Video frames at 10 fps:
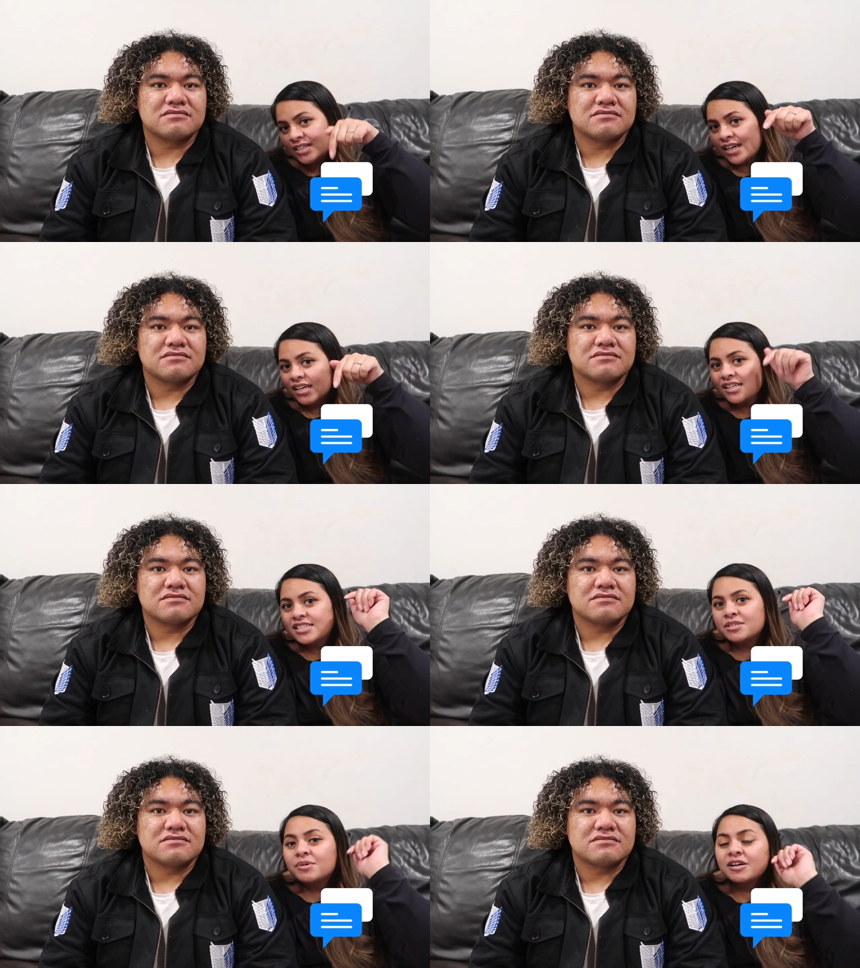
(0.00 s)
Speaker 1: and tell
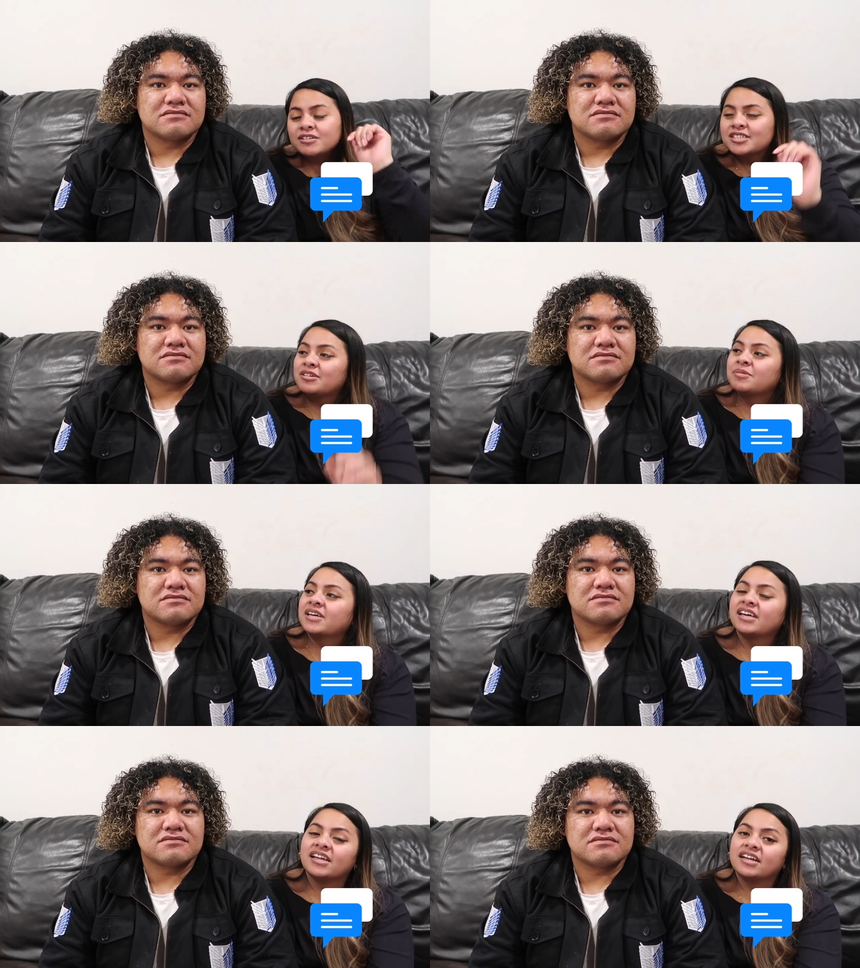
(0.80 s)
us where so we
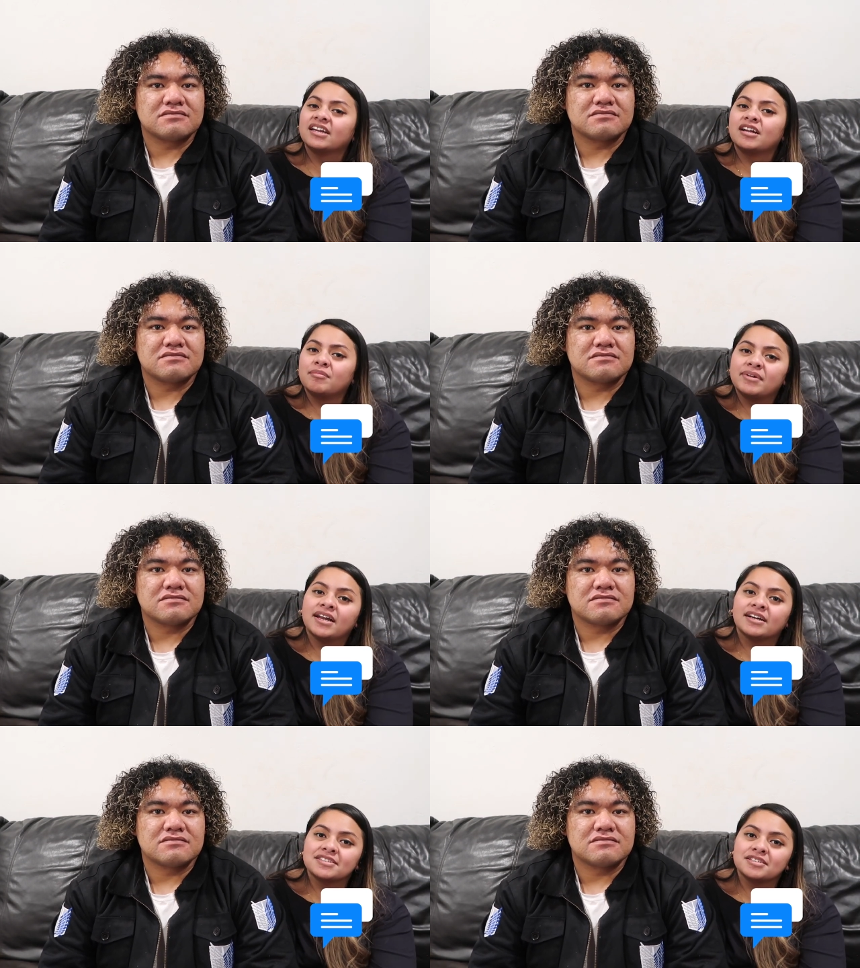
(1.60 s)
can hit it up
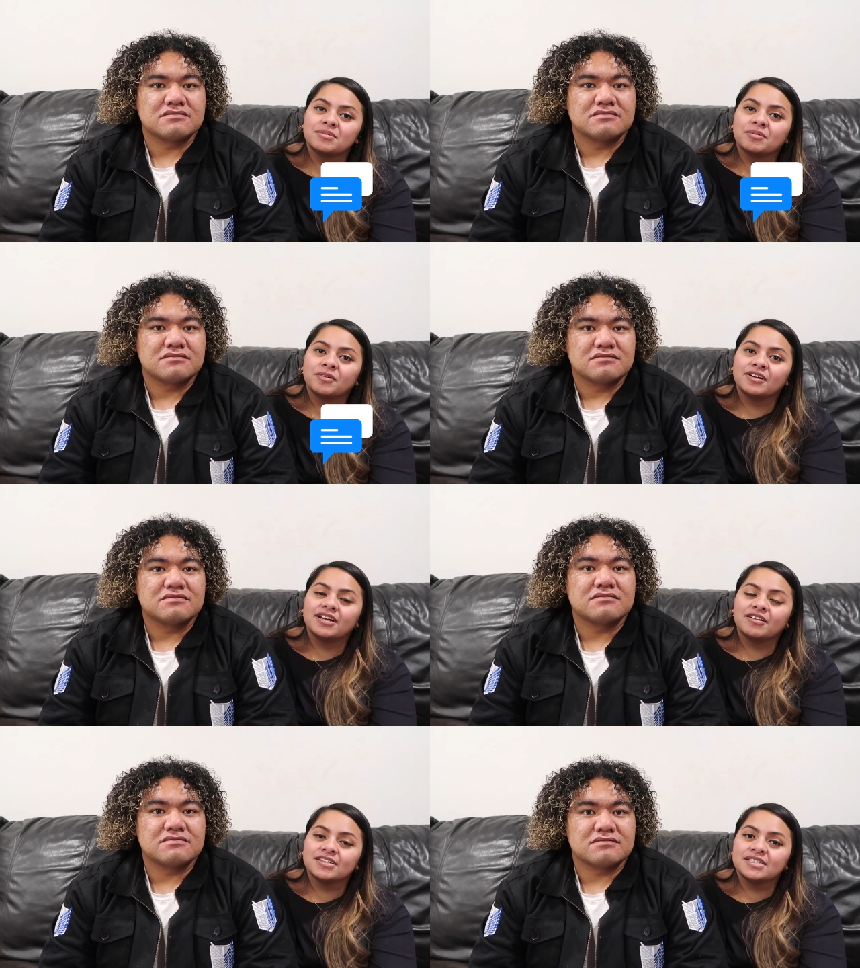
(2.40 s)
next when we're in
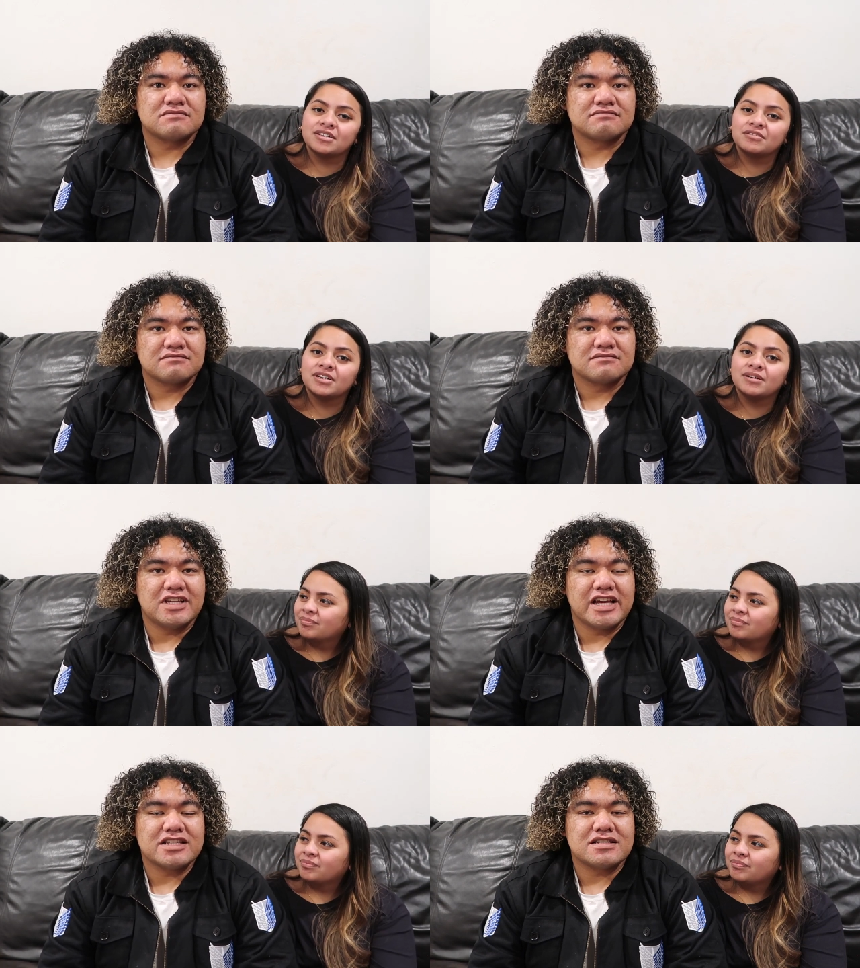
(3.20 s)
Arizona.
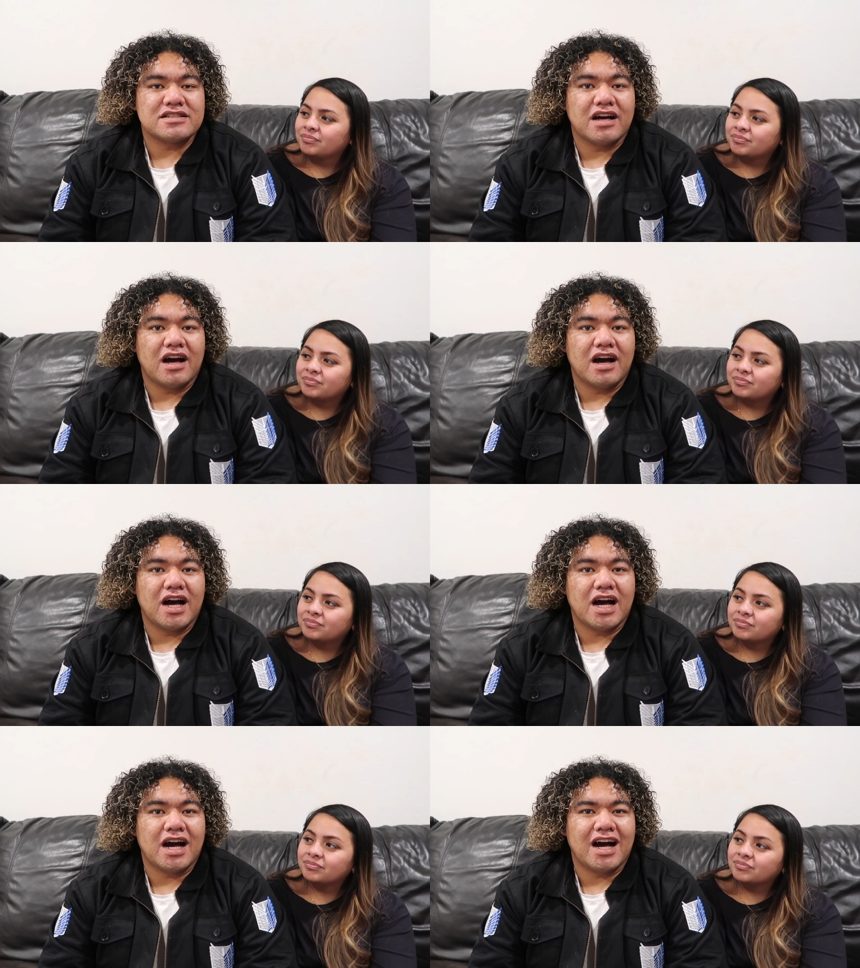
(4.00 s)
Yes,
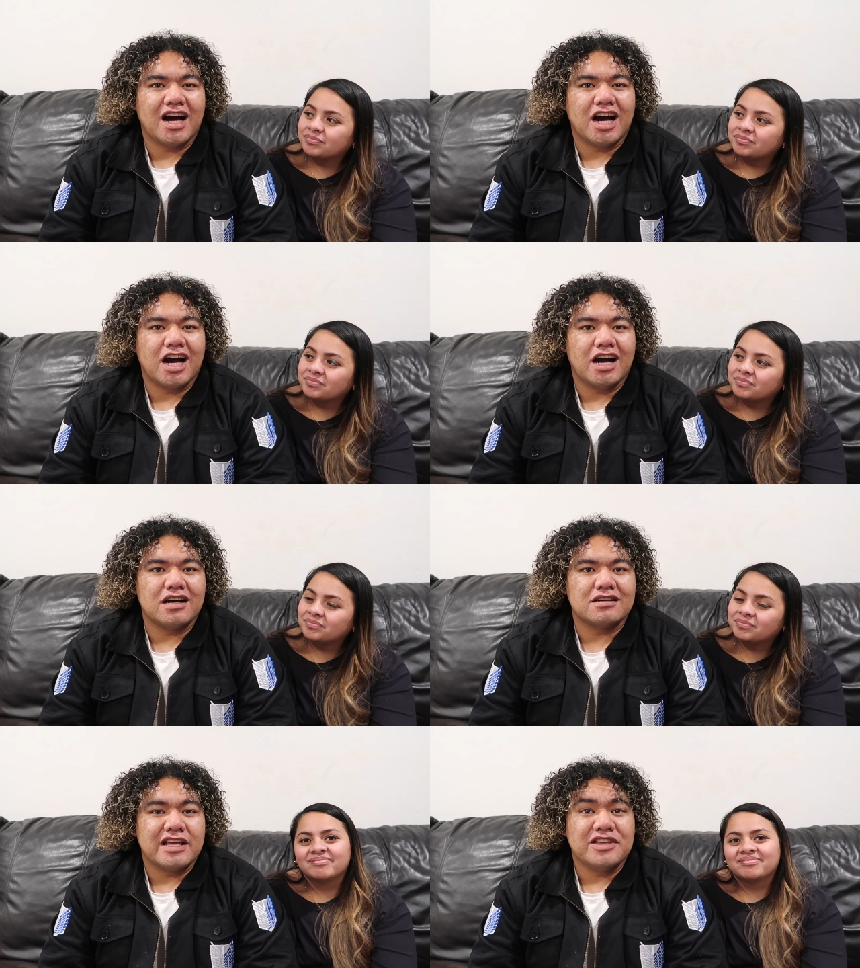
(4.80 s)
uh,
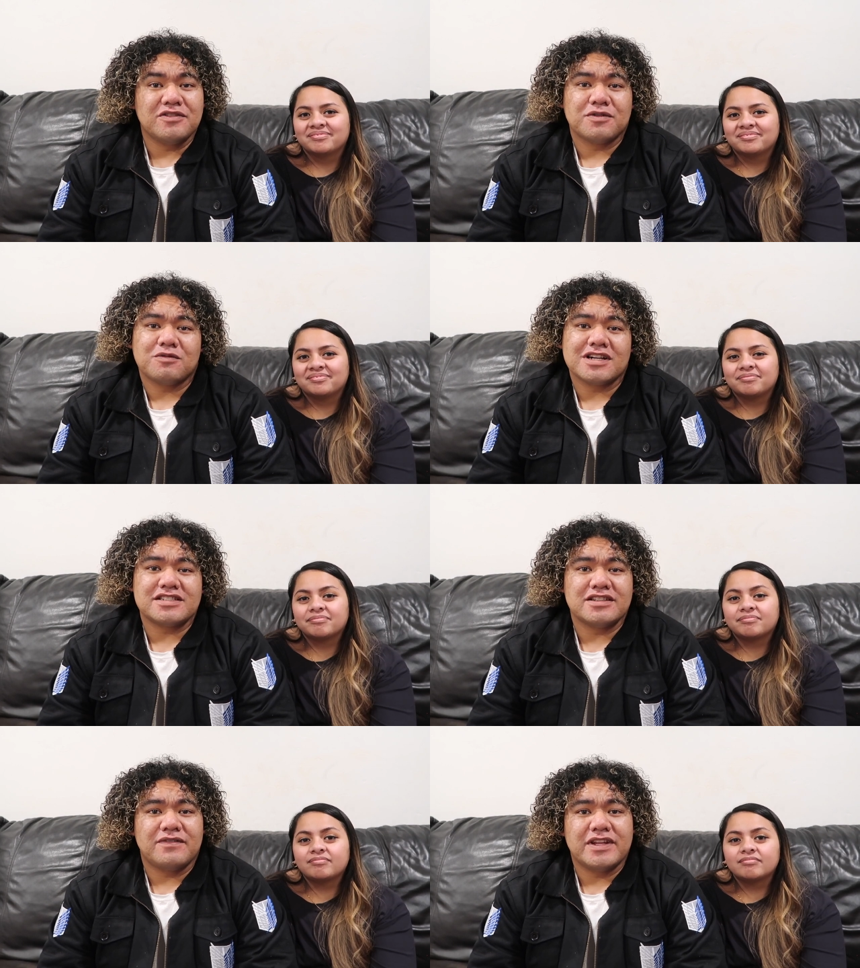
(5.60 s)
Speaker 2: thank you for
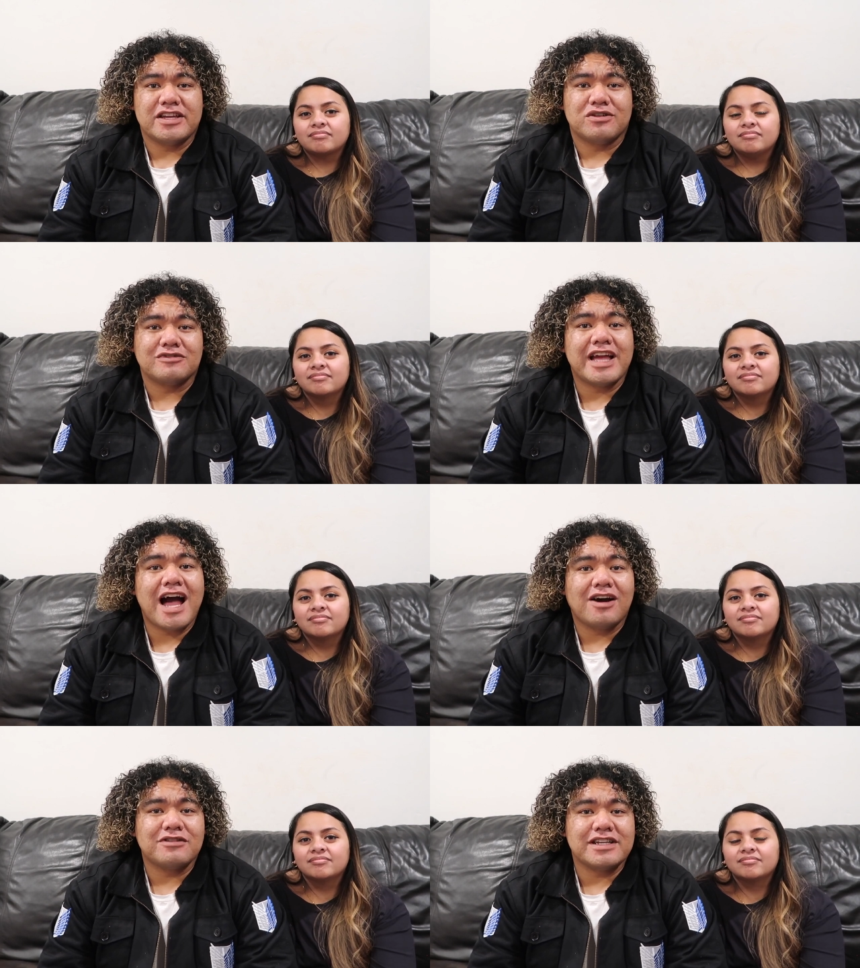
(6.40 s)
watching the video. We
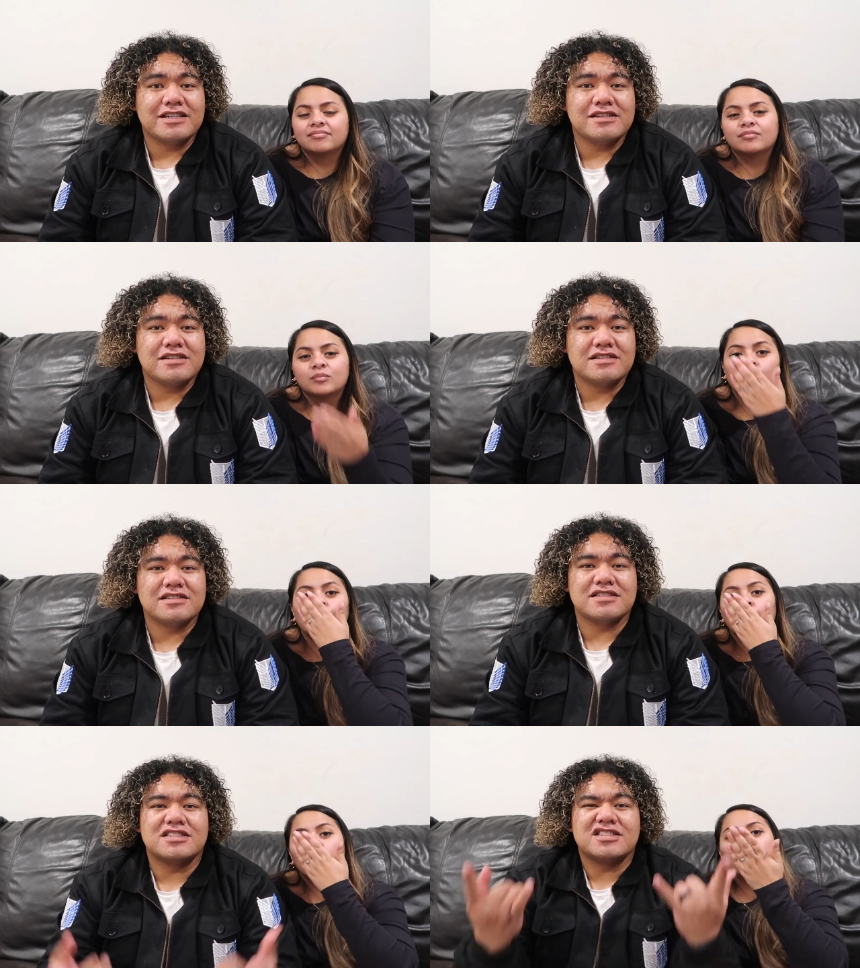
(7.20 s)
outies.